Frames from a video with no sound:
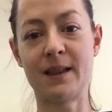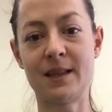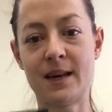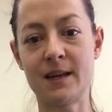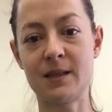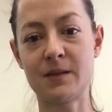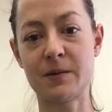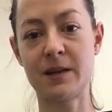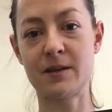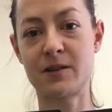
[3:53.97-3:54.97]
Lion's
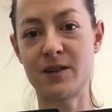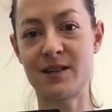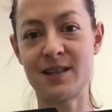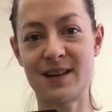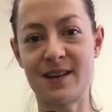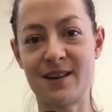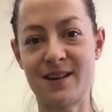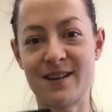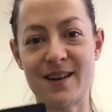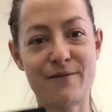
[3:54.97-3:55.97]
mane is good to get in
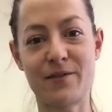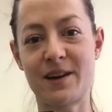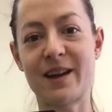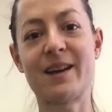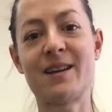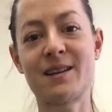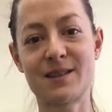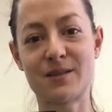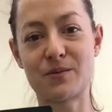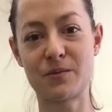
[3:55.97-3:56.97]
you every day
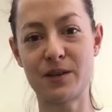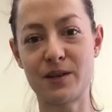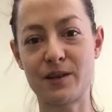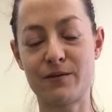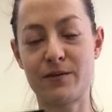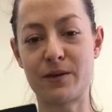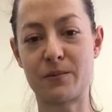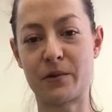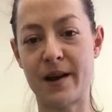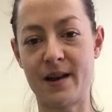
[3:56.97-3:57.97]
because it's really good for the
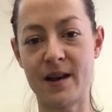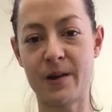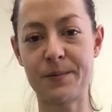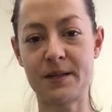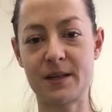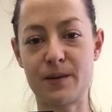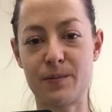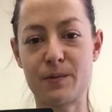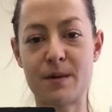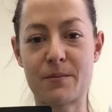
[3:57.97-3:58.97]
brain, helps to keep
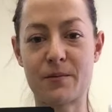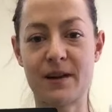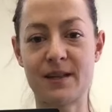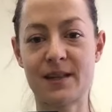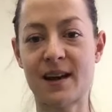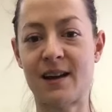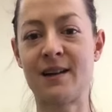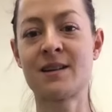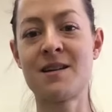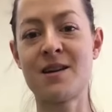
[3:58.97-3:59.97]
your memory
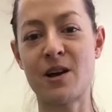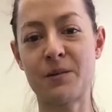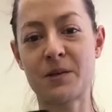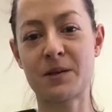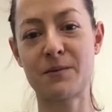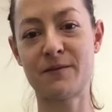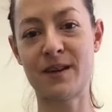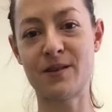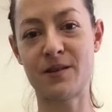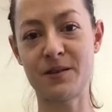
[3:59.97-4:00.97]
intact, helps to
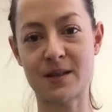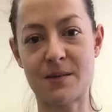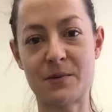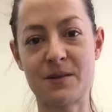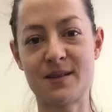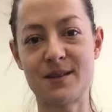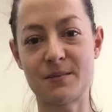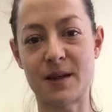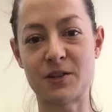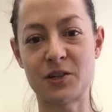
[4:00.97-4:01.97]
prevent Alzheimer's and
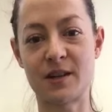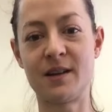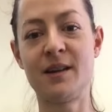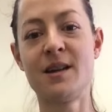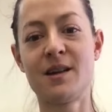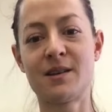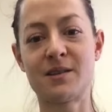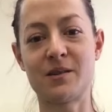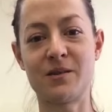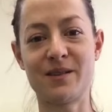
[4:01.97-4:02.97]
dementia.
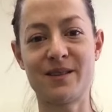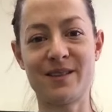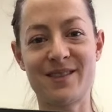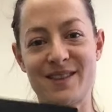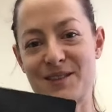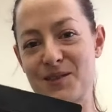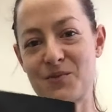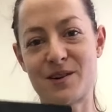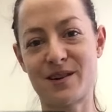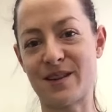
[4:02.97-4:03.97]
So this is
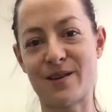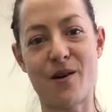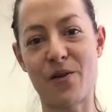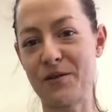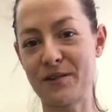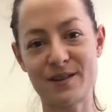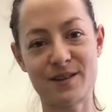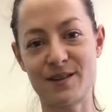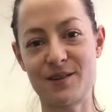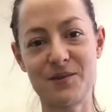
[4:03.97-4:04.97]
one I think all of us
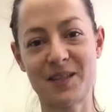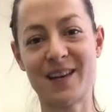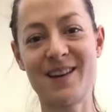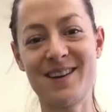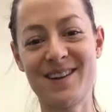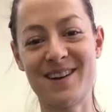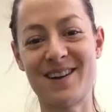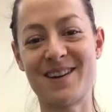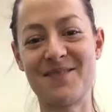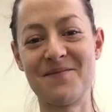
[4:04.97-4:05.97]
could use
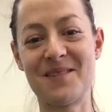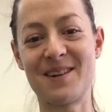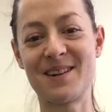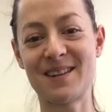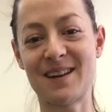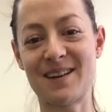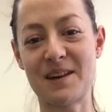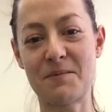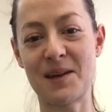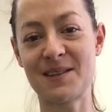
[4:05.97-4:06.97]
on a
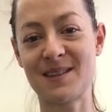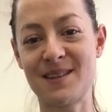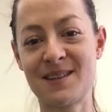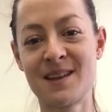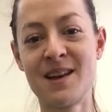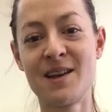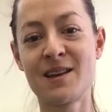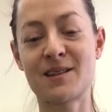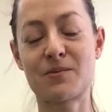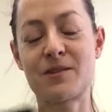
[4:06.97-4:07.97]
day-to-day basis,
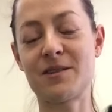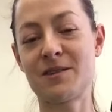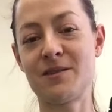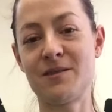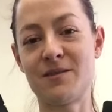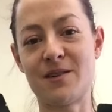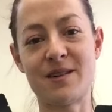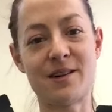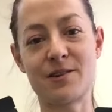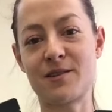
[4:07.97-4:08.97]
because we're also
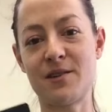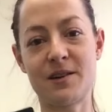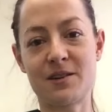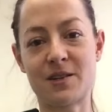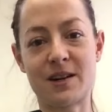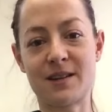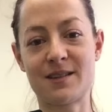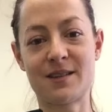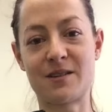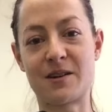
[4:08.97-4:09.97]
under a lot of
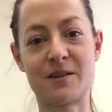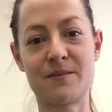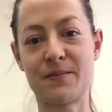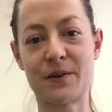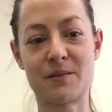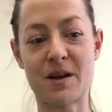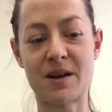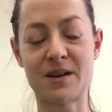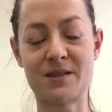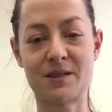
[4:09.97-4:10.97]
stress and our
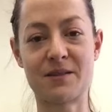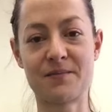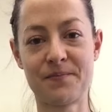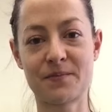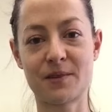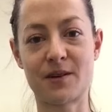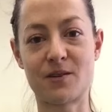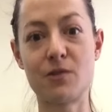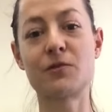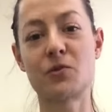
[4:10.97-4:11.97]
minds are
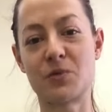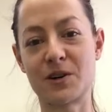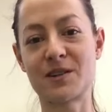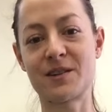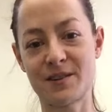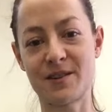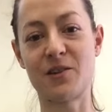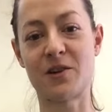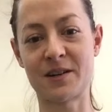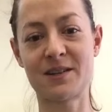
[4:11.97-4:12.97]
overworked a
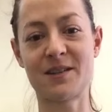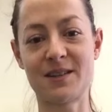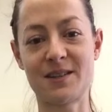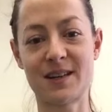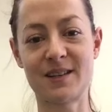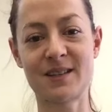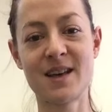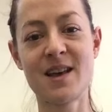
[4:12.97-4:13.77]
lot these days.